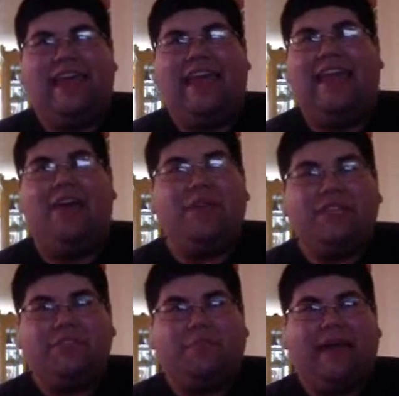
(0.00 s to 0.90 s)
and now
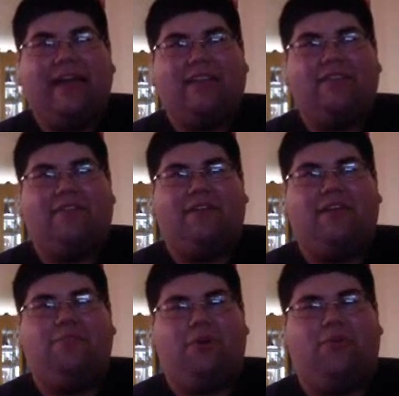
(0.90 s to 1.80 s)
he's just back to the
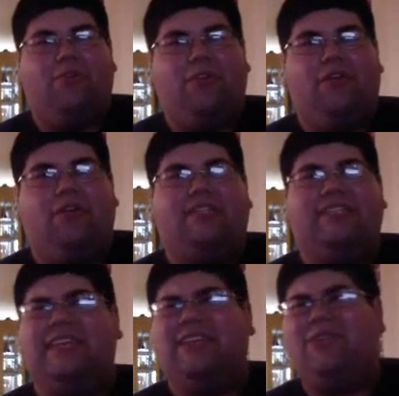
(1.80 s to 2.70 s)
fucking bone claws,
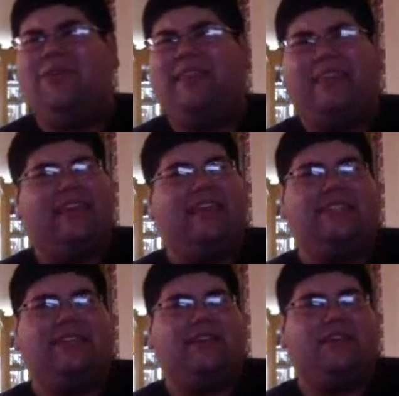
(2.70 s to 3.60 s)
because I think he
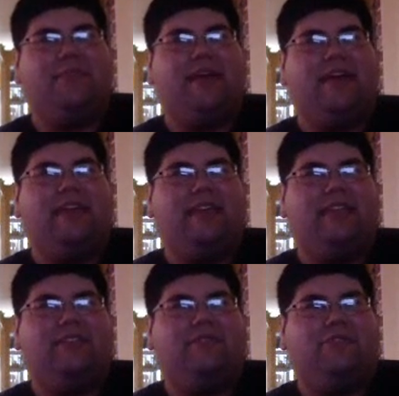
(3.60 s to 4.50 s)
is going to come back in
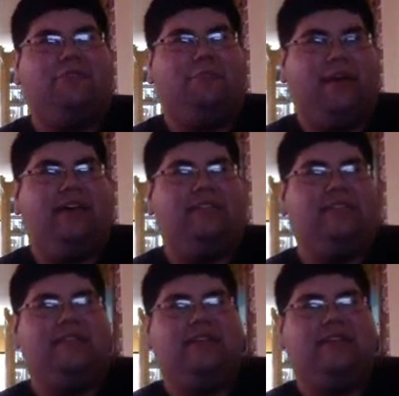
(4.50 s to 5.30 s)
Days of Future Past.